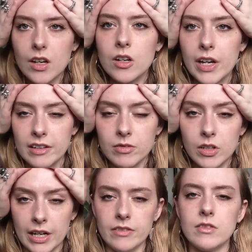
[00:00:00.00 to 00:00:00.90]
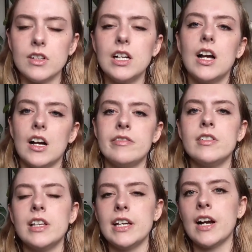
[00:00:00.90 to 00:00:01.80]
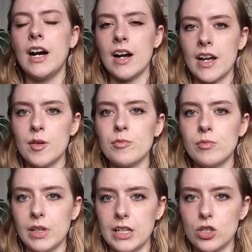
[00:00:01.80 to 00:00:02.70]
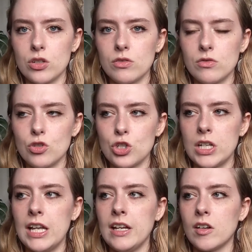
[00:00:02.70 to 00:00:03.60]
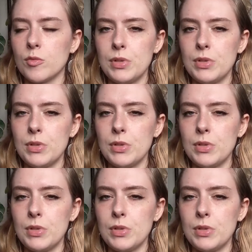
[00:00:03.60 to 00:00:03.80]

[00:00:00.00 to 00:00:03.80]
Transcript: okay. I feel like I'm like shitting on